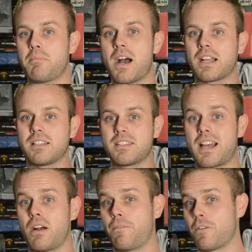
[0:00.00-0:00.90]
pocket
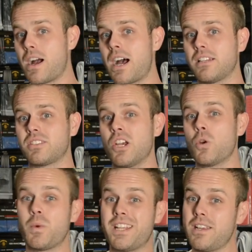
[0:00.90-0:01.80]
style for us.
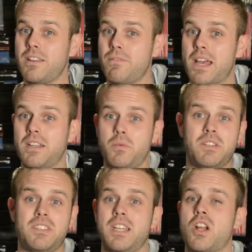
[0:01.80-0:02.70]
We didn't invent it. We
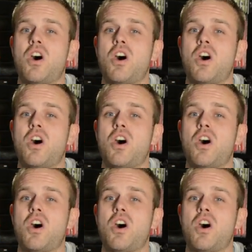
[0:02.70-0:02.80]
see it